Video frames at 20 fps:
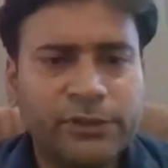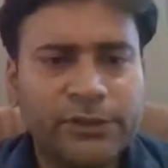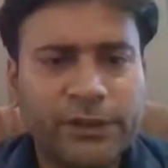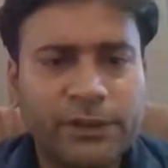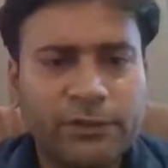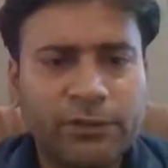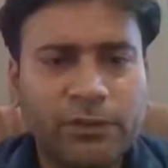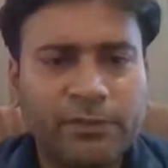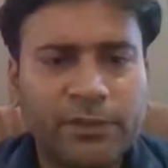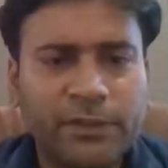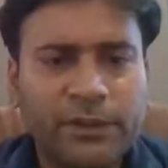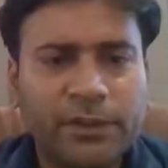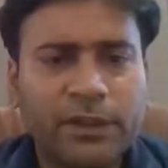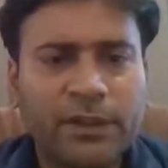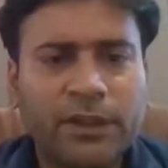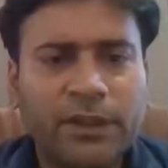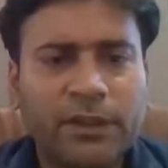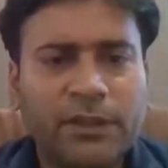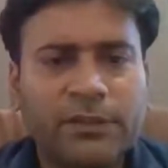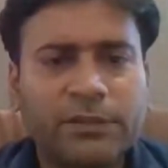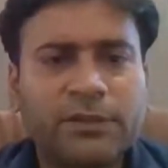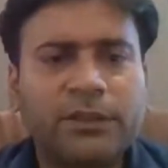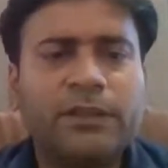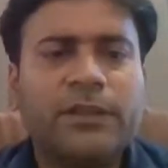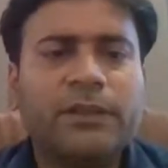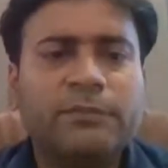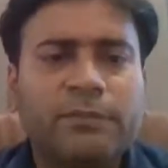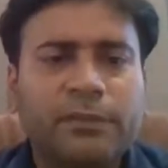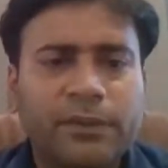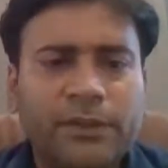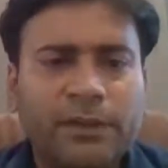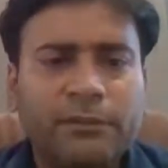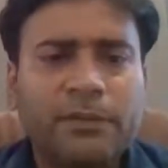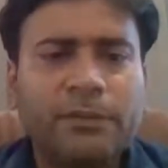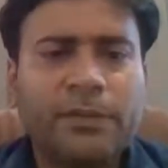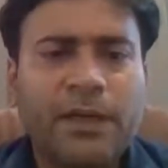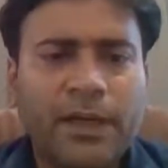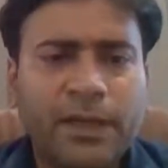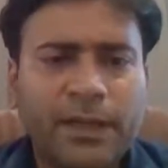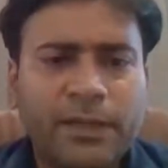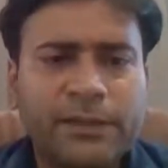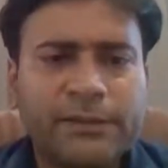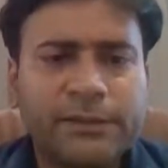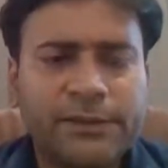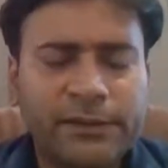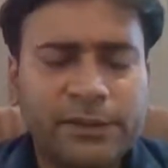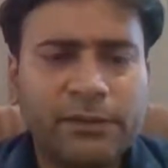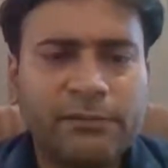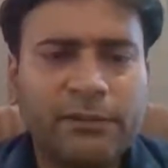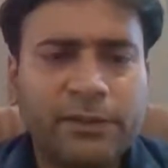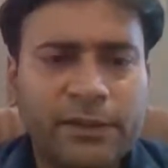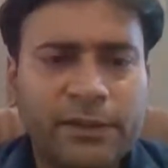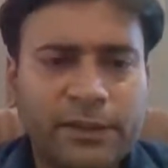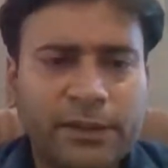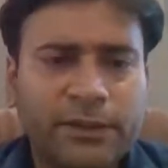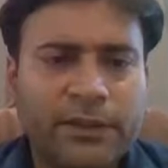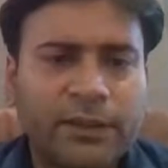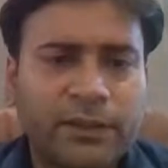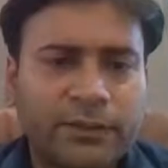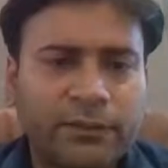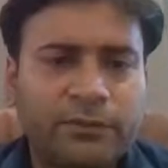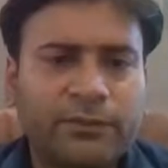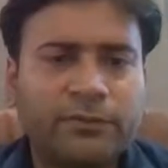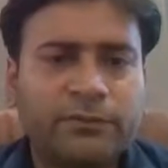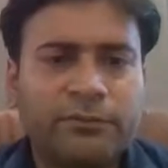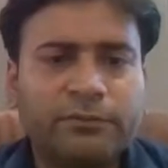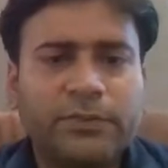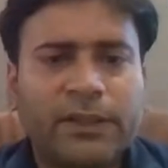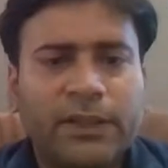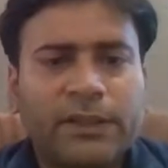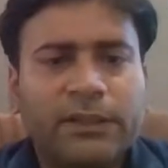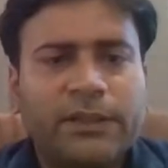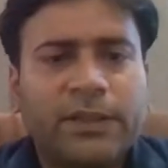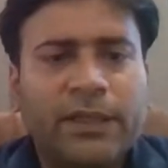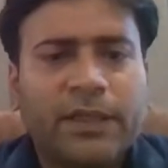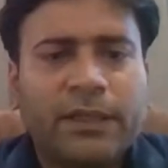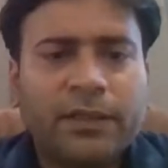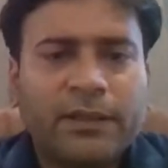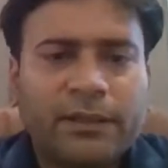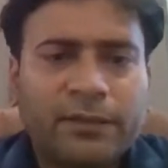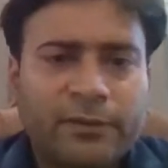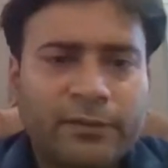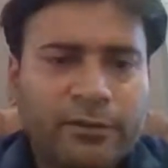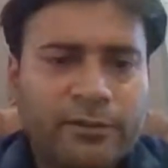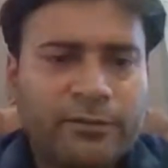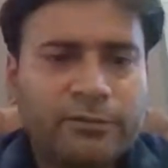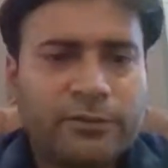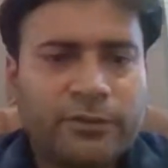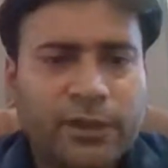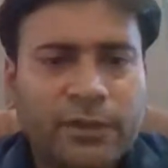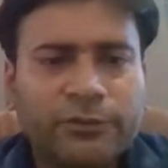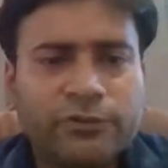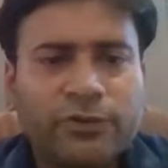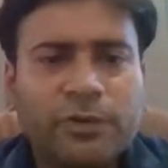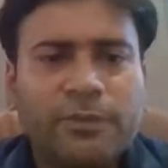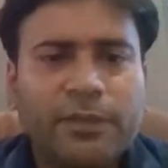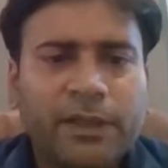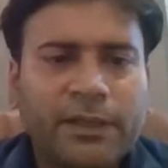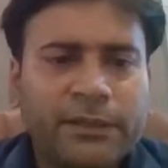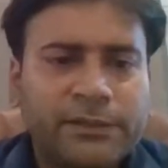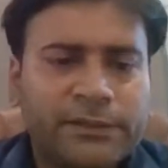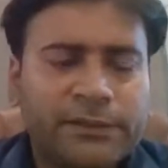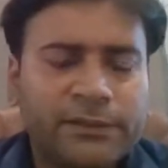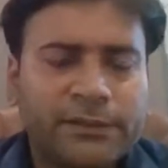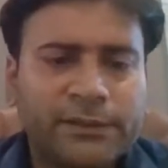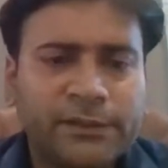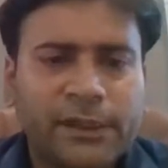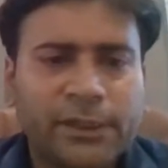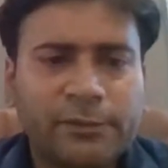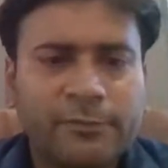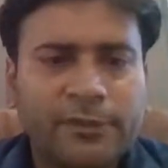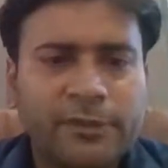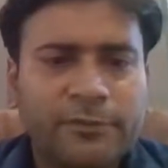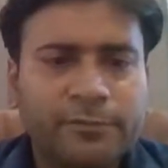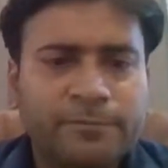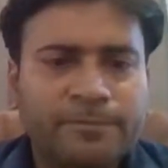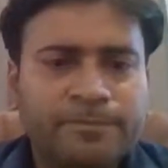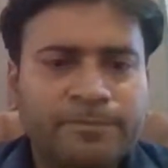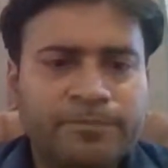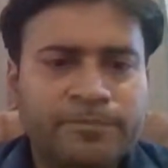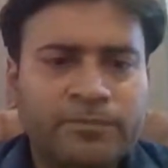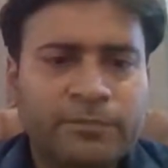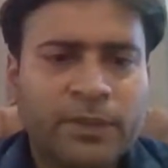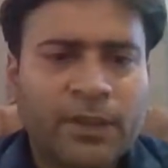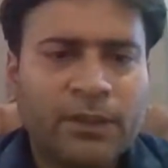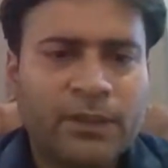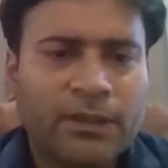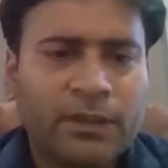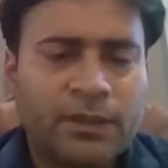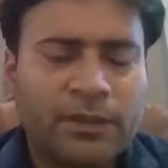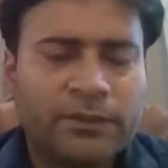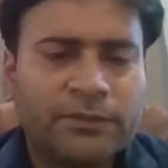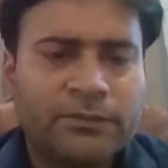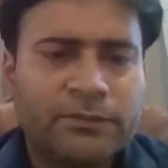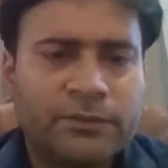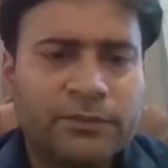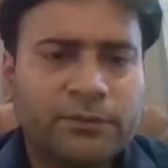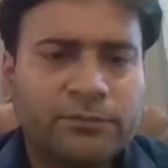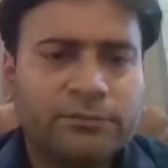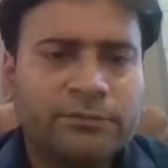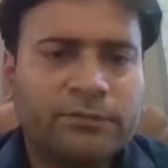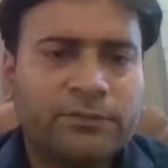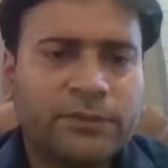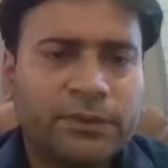economy, so labor market is still very healthy, and job additions has been uh, you know